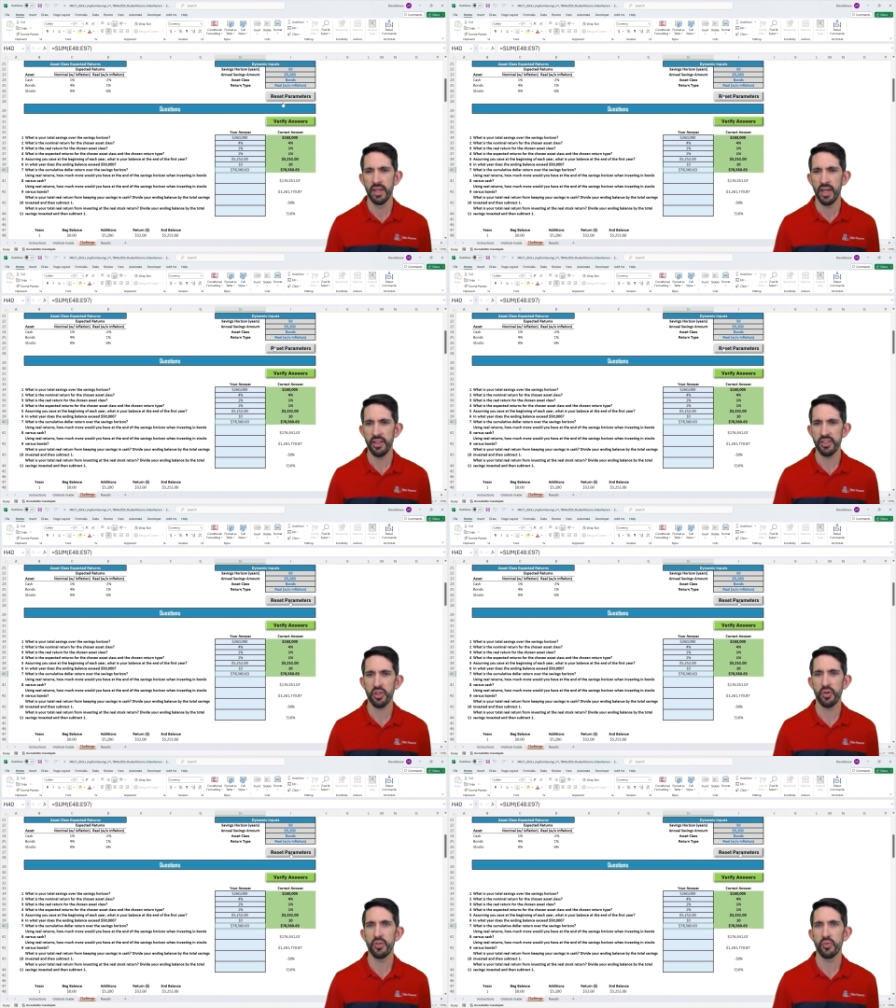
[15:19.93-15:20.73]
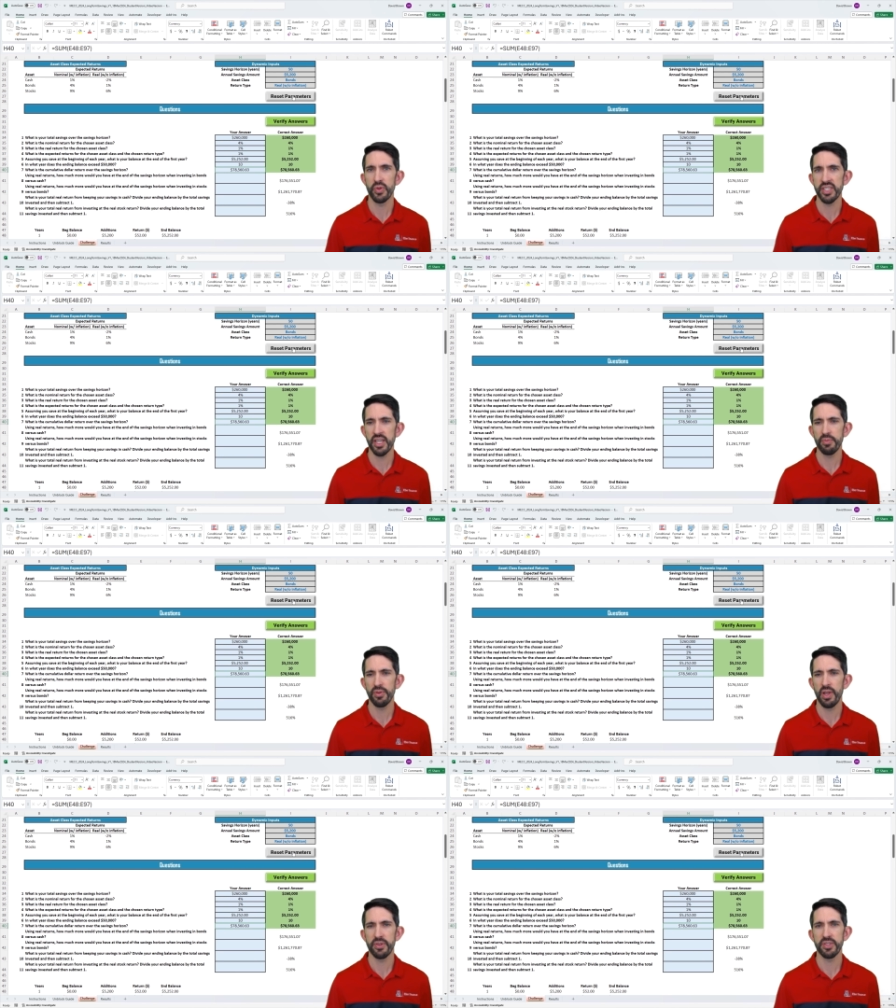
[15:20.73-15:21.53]
Uh, let's go ahead and reset
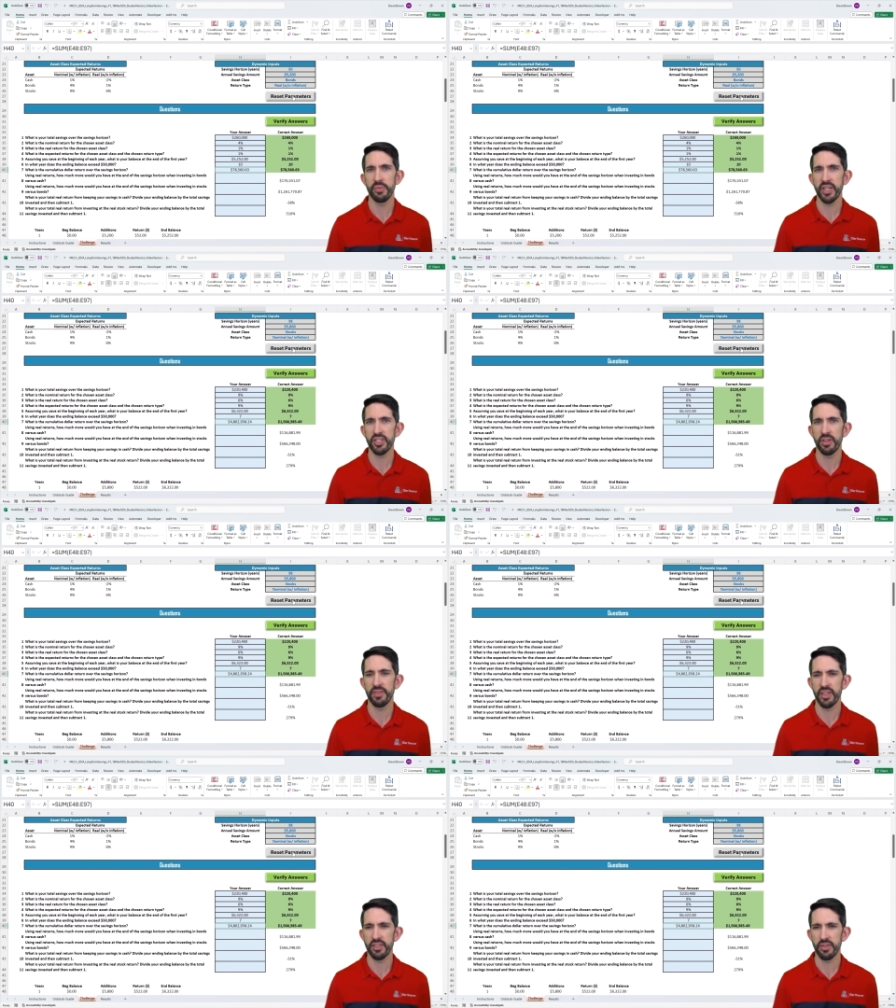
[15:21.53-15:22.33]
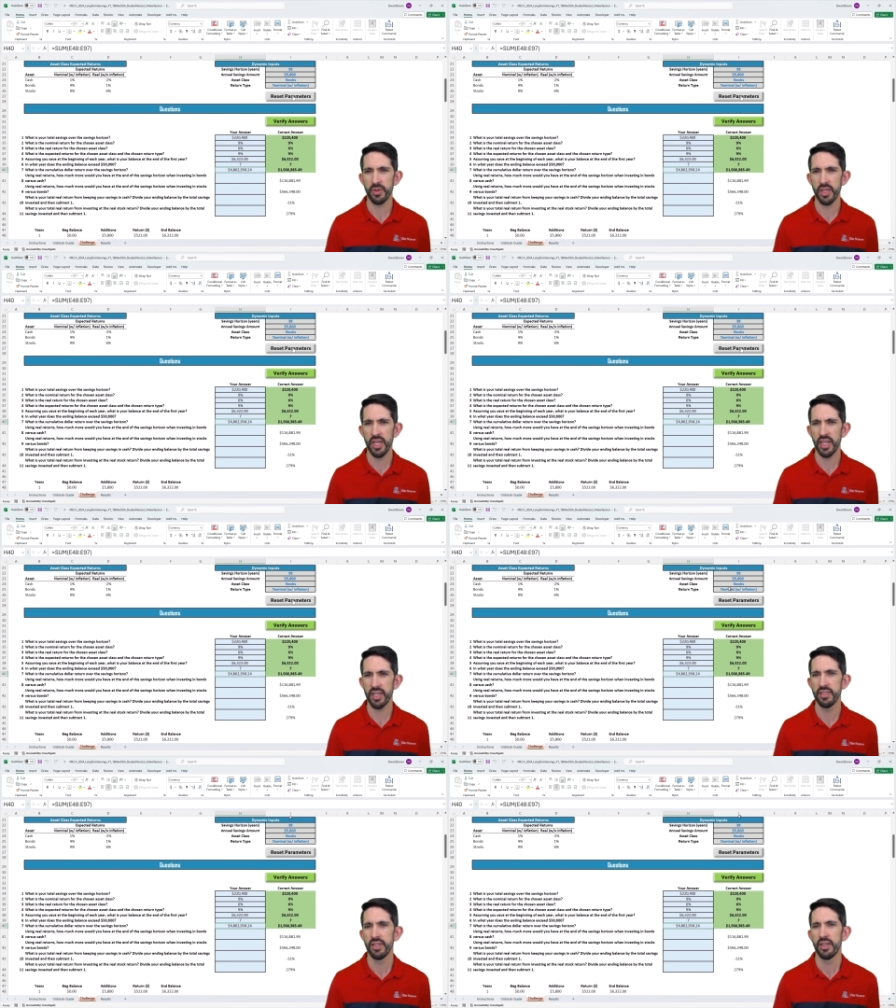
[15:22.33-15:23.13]
parameters to make sure everything's okay.
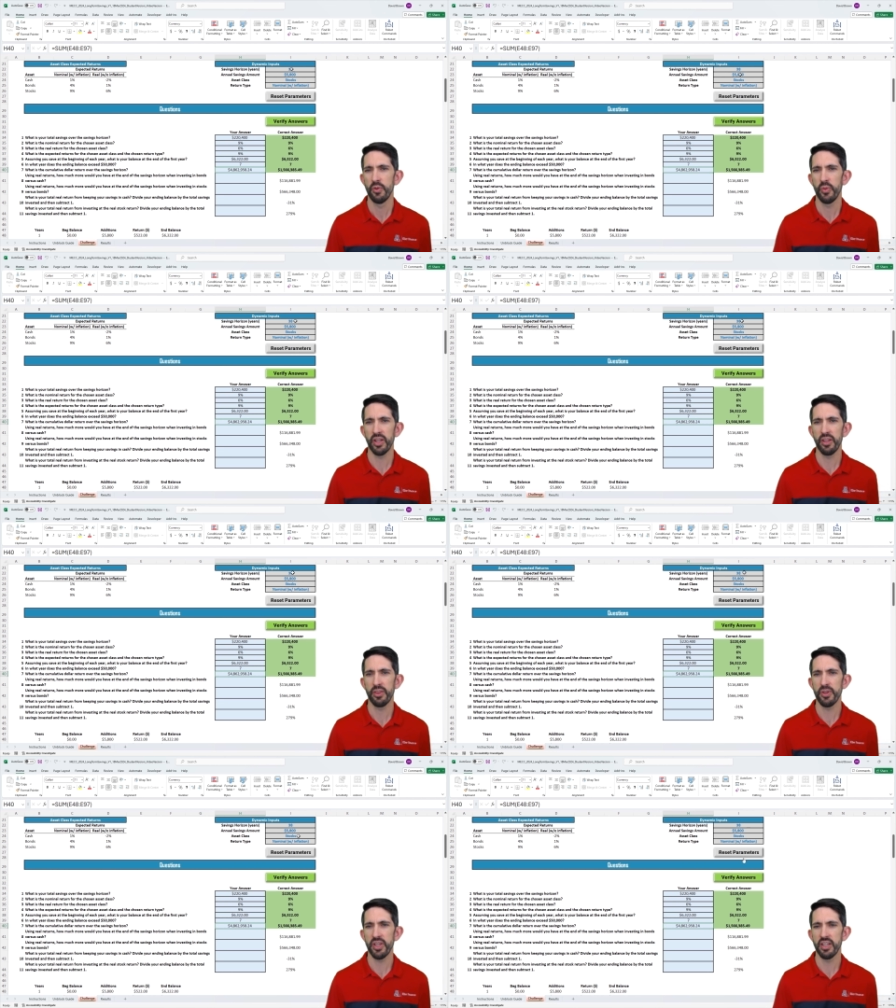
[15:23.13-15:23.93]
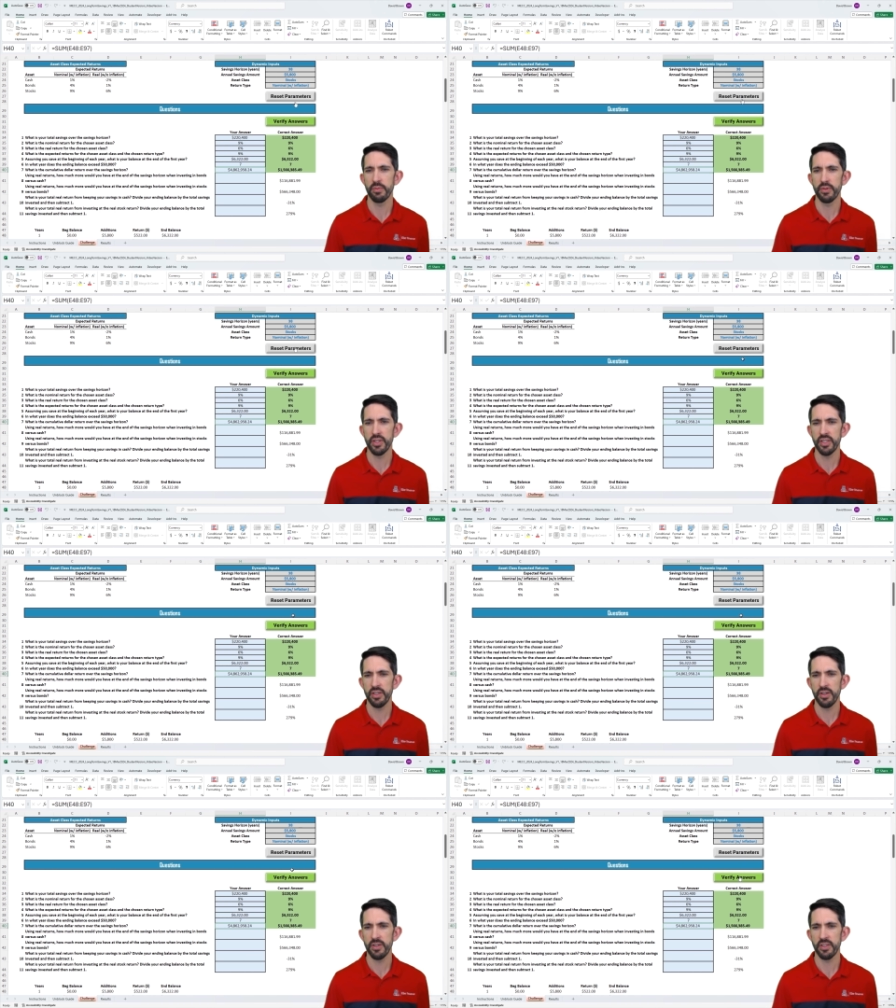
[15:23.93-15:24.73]
We get a 38 number of
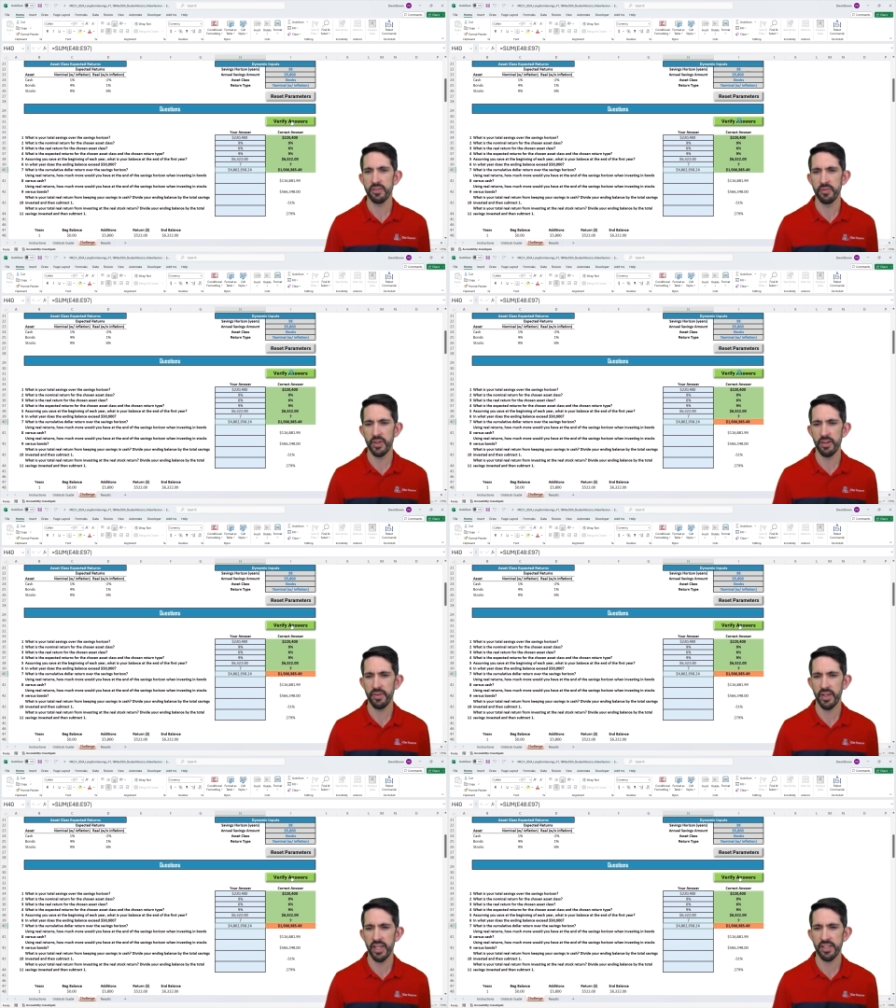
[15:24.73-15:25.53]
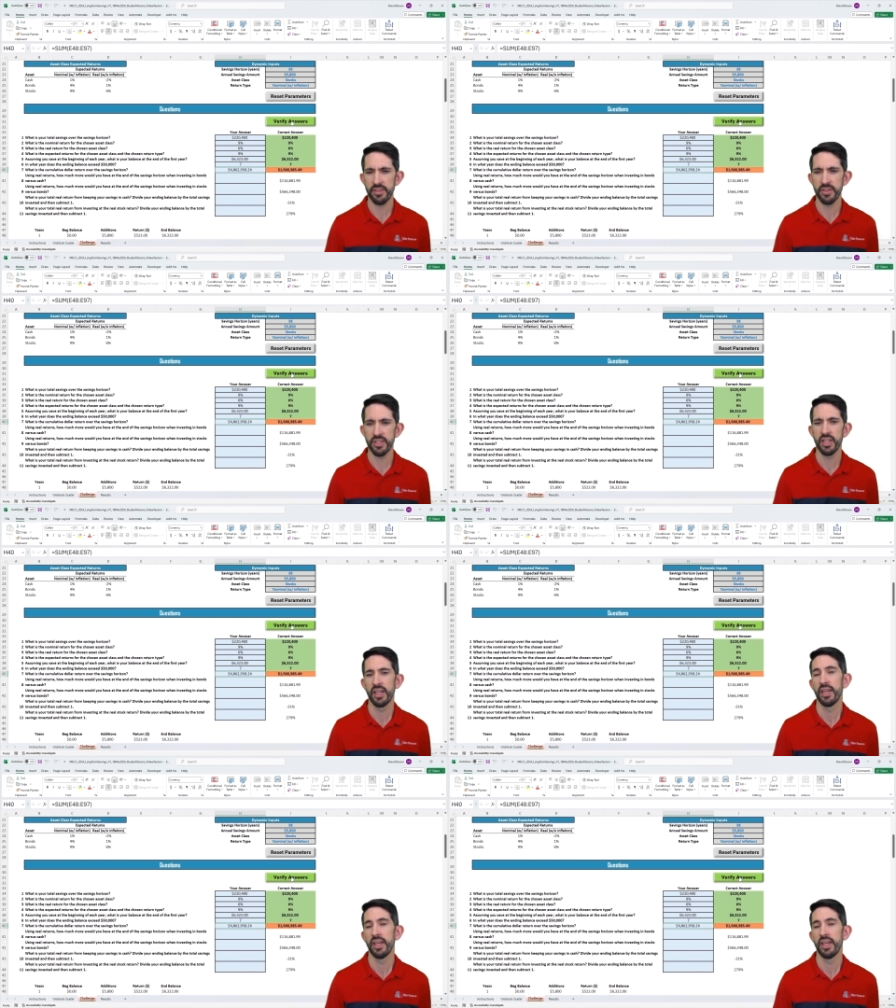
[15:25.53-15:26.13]
years. Let's verify answers.